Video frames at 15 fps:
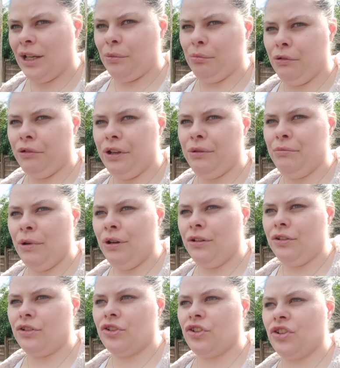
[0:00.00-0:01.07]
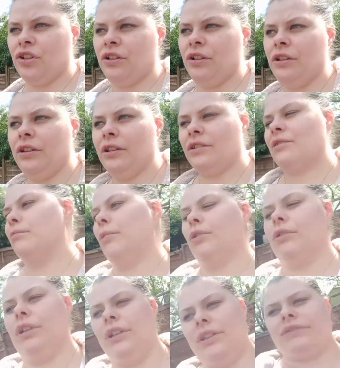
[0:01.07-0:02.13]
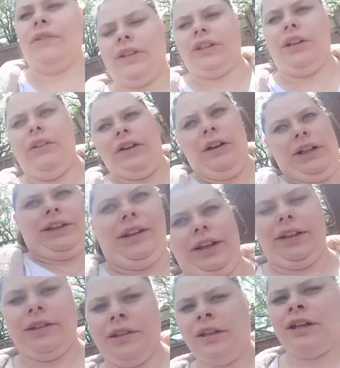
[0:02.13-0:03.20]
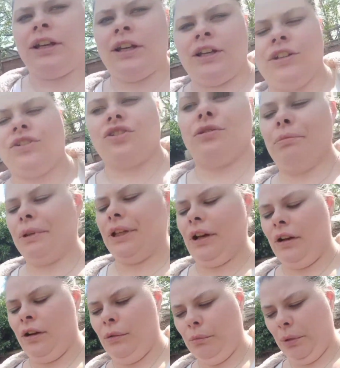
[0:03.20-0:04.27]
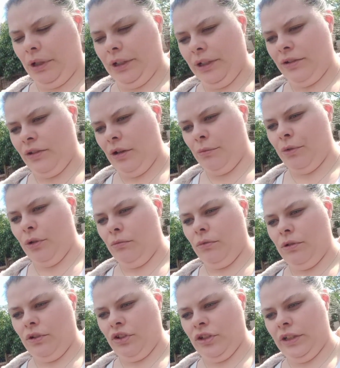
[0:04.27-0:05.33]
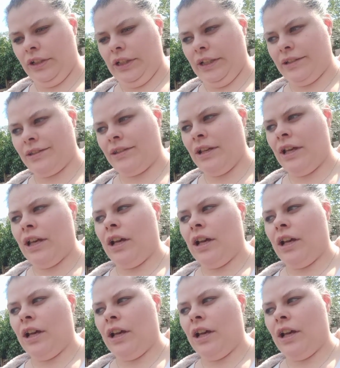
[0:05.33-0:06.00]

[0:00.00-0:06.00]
and pretty much this morning's video that I did should be up by the time you're watching this.